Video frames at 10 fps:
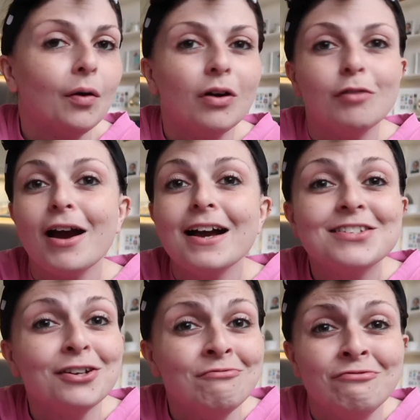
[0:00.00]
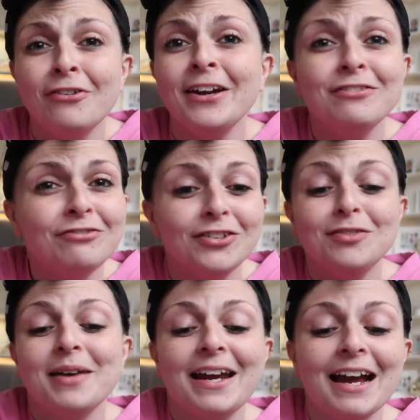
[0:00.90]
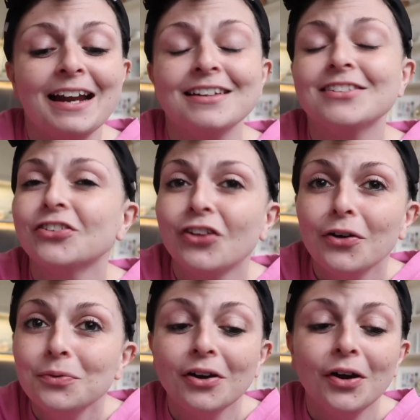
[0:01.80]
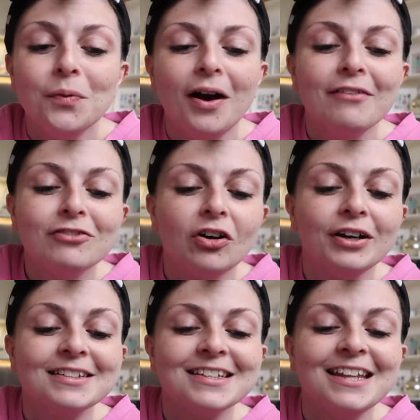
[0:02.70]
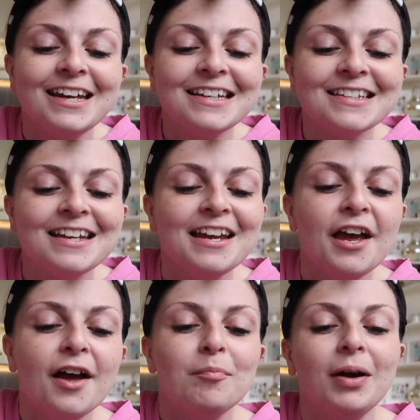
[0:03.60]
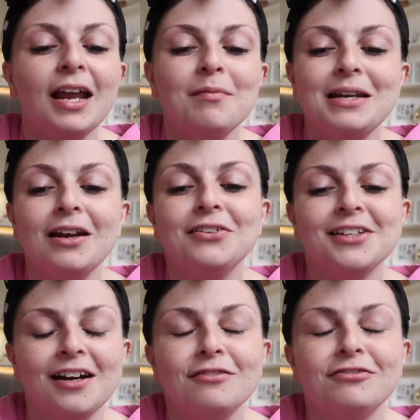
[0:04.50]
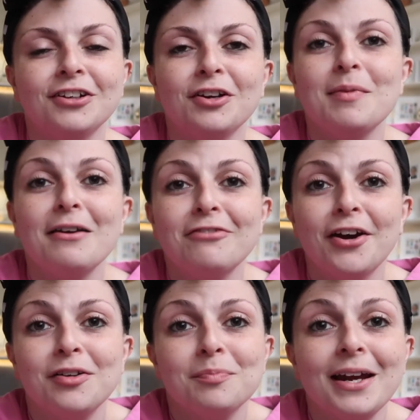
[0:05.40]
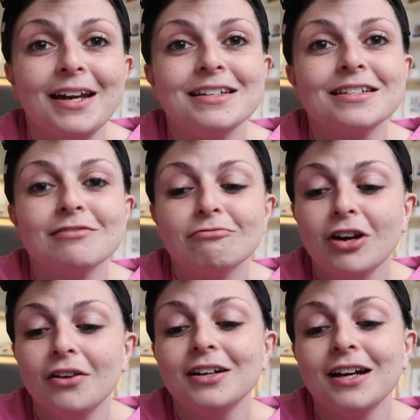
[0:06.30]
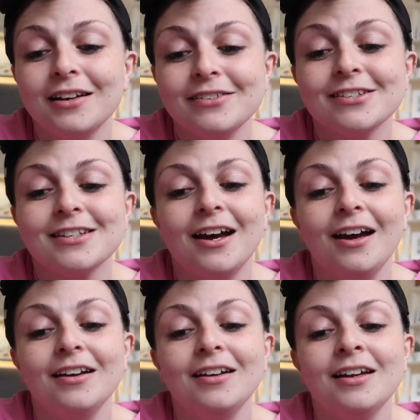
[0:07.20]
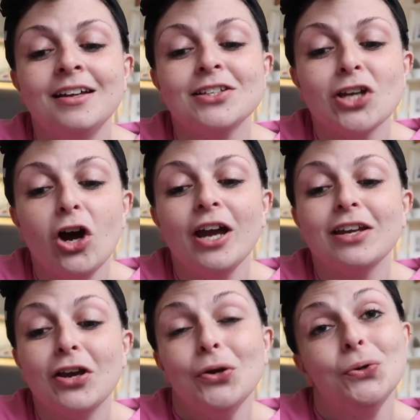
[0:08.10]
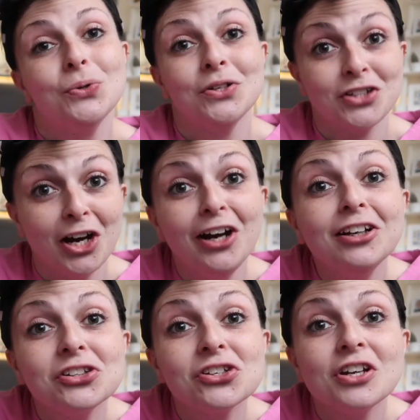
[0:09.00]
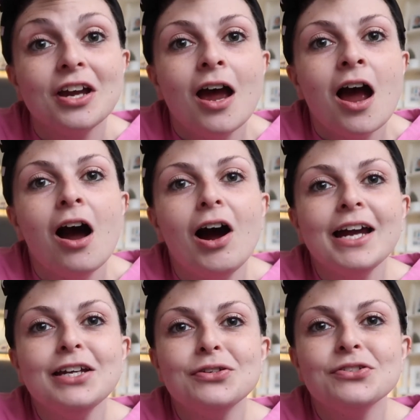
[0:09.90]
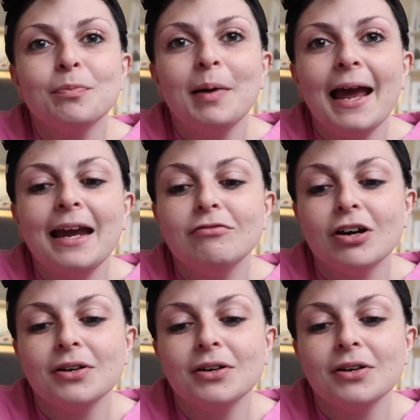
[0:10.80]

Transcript: a random thing for me, and I don't know why I've got into this, but let me load it up for you on my phone. But it's Roller Coaster Tycoon Touch. I used to play Roller